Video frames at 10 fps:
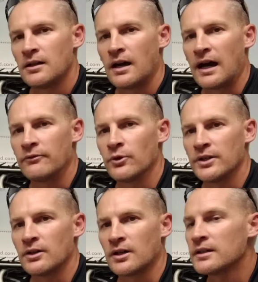I've
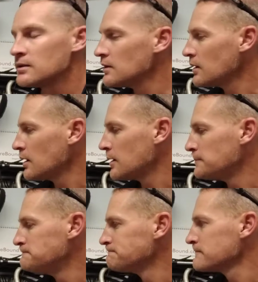ridden on.
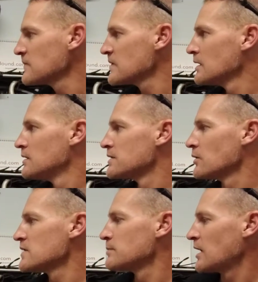So
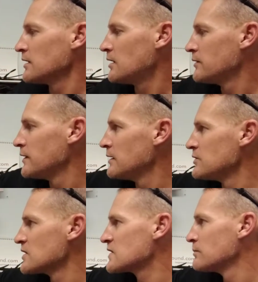it's my love.
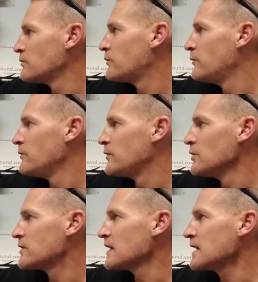Just some few
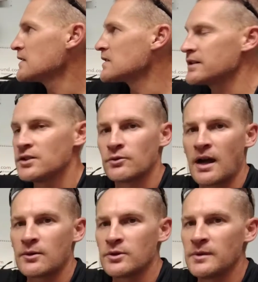things. I do
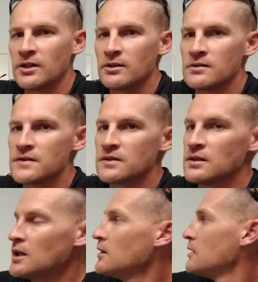ride with mirrors.
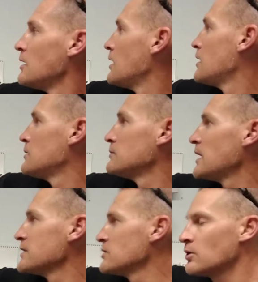
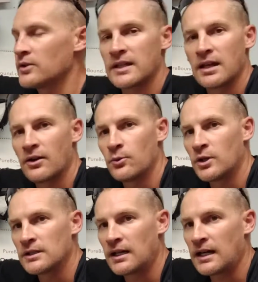I do only carry
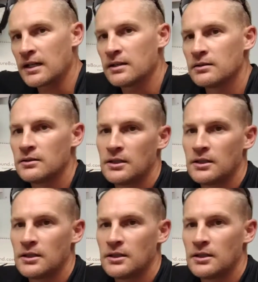one lock.